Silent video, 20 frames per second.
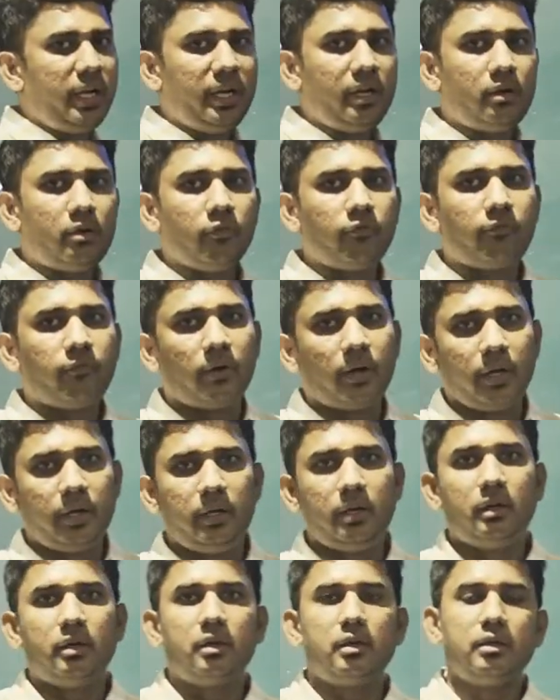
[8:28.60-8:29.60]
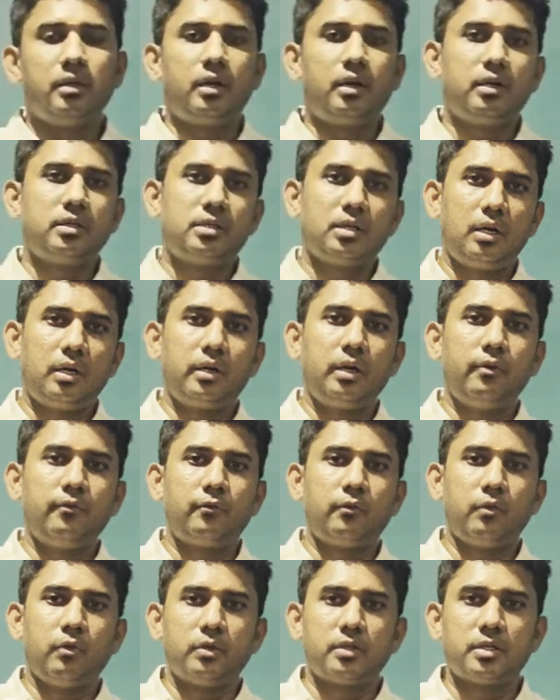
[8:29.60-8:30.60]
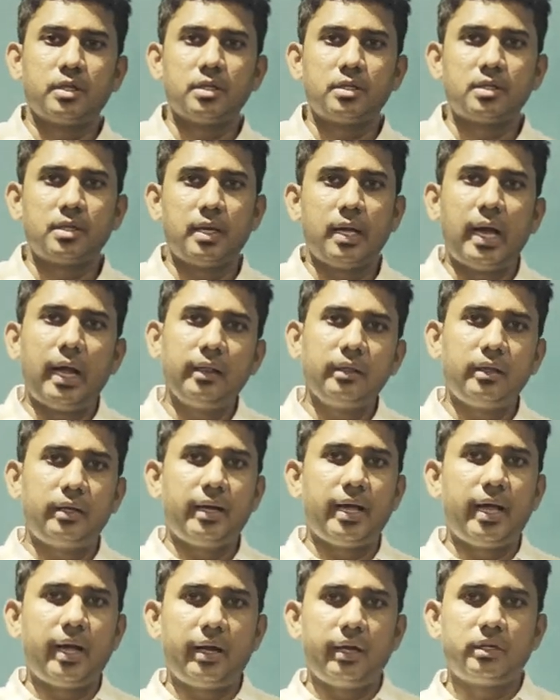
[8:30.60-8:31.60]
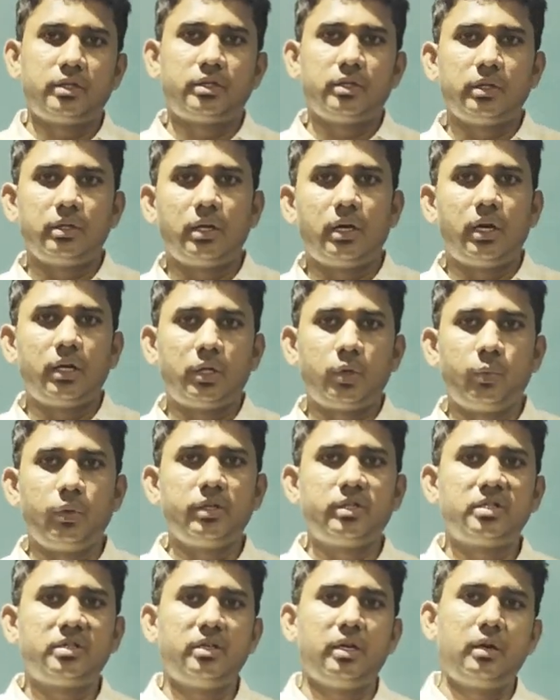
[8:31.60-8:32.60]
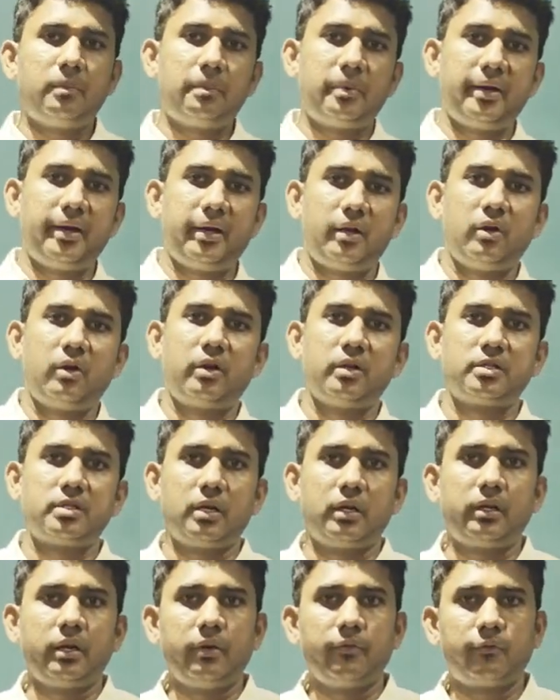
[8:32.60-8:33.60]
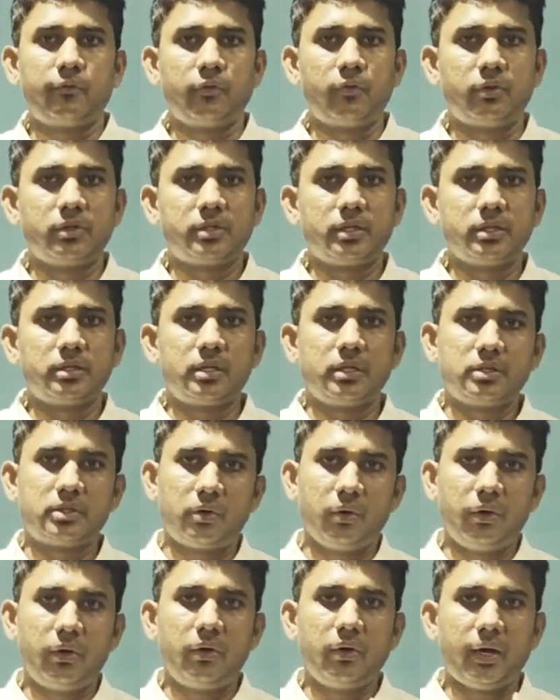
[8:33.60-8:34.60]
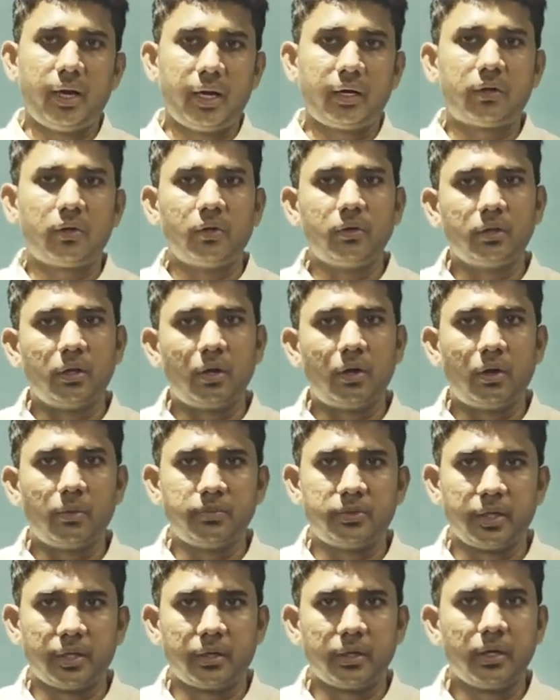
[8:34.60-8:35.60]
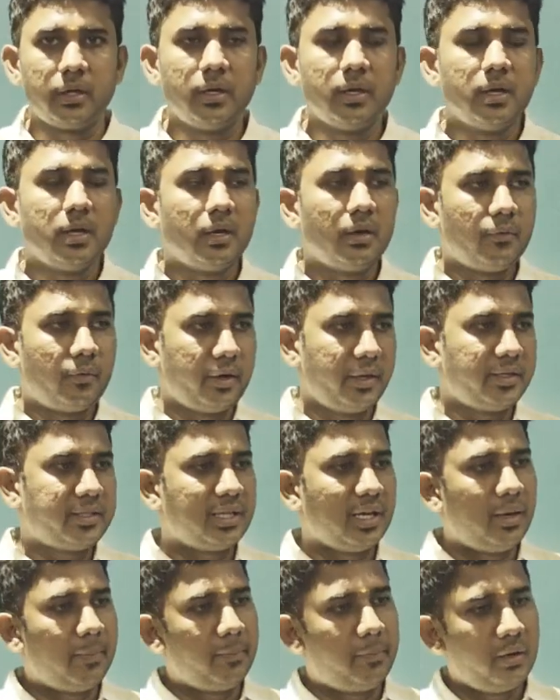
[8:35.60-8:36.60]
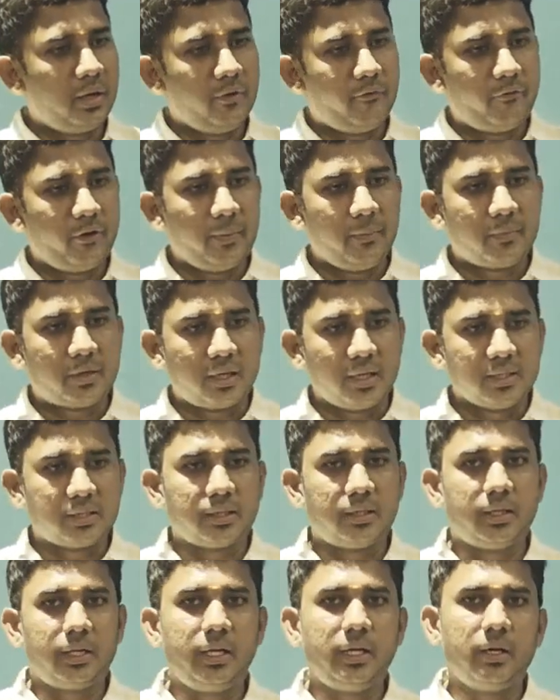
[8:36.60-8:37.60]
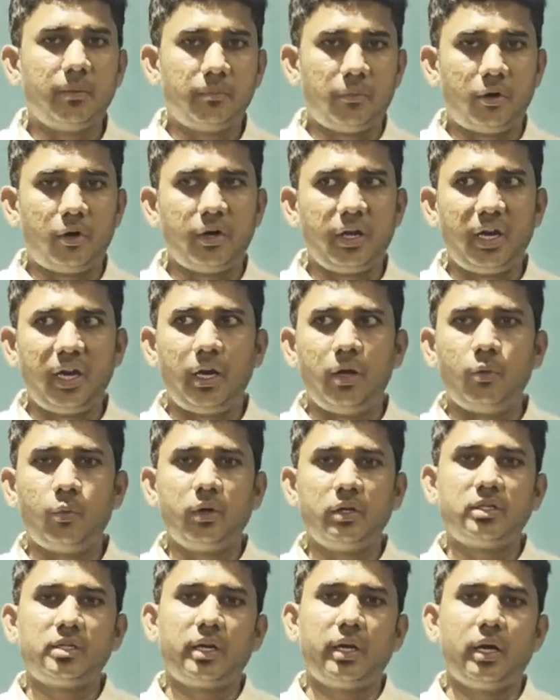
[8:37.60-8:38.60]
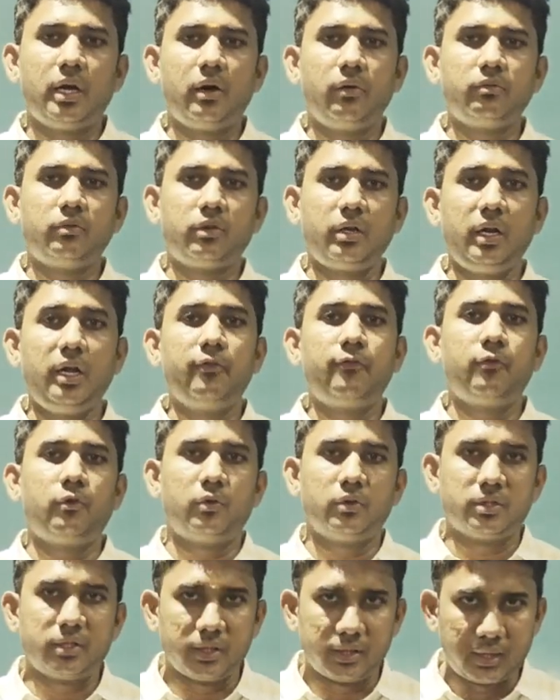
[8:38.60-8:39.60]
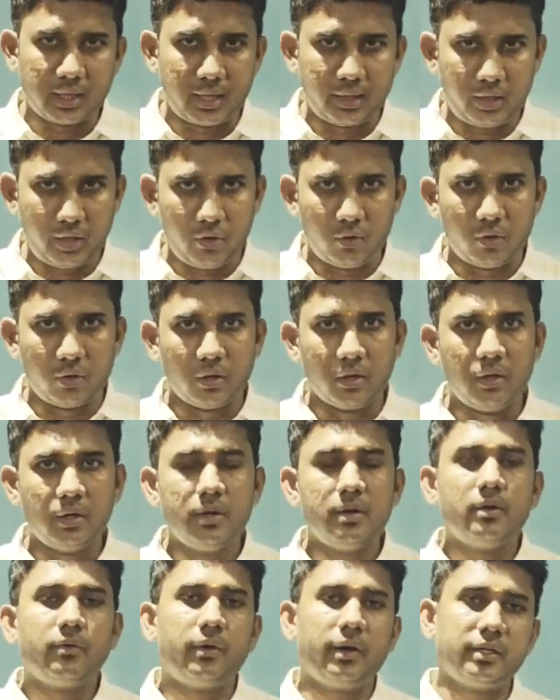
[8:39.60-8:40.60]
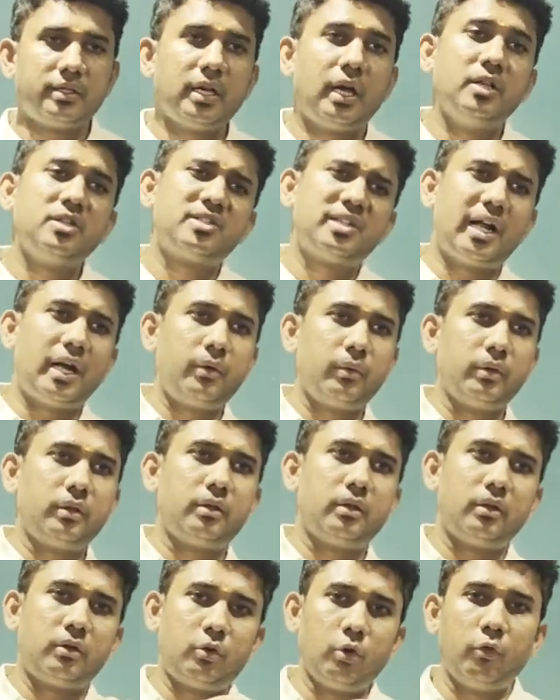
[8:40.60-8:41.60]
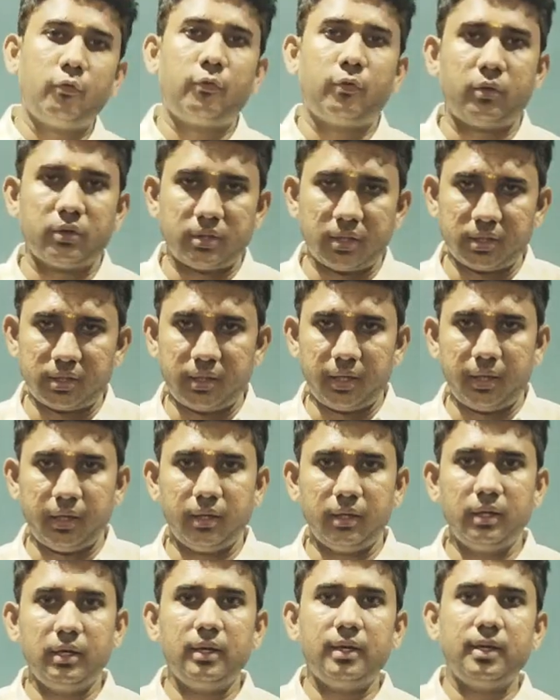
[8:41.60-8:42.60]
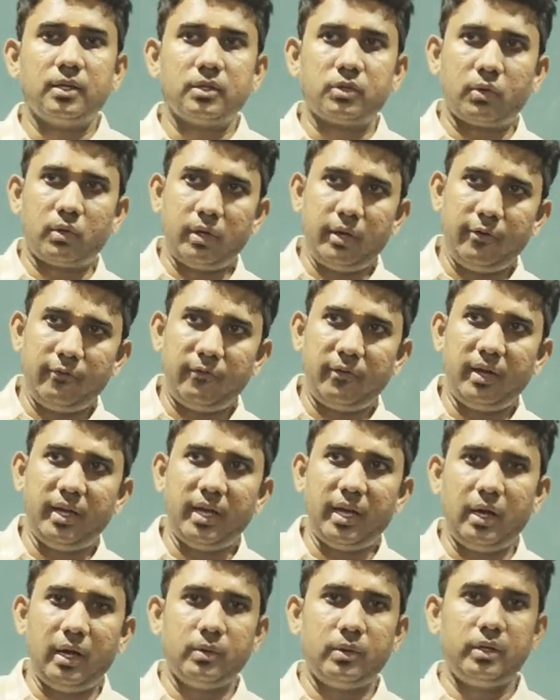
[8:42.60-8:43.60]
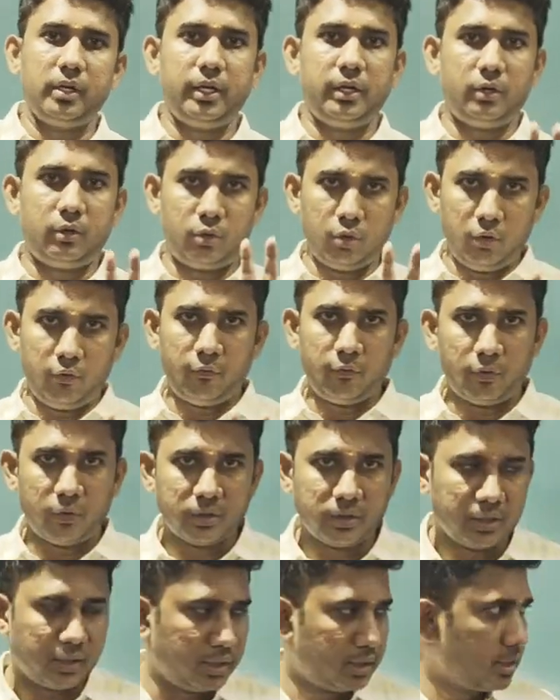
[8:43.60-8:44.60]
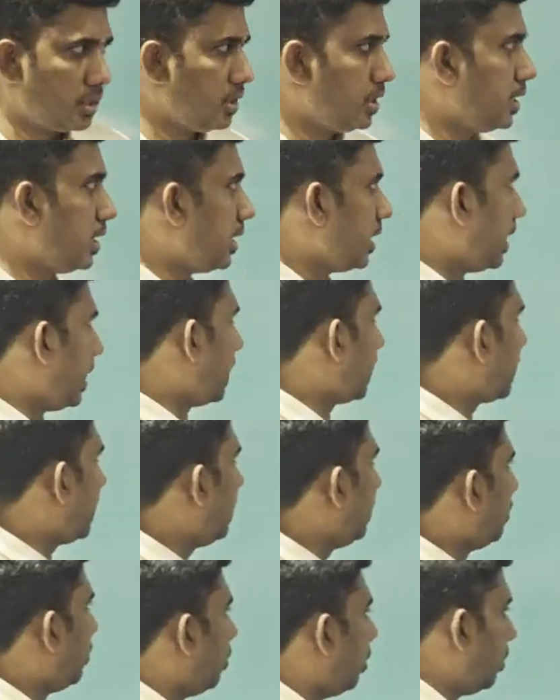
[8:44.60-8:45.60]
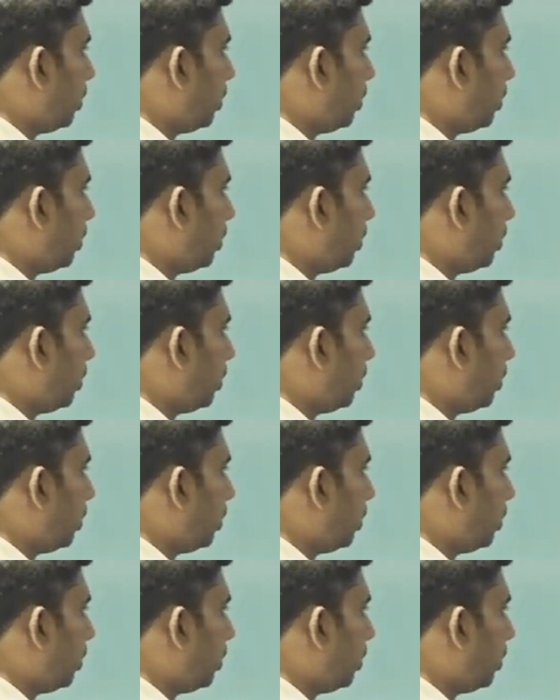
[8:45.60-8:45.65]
need to find the resultant forces and the direction at which that particular resultant forces is going to act on the object. For example, if I am considering a body in which I have three forces acting on, for example, I'll start with two forces then. So if I have only two forces, I can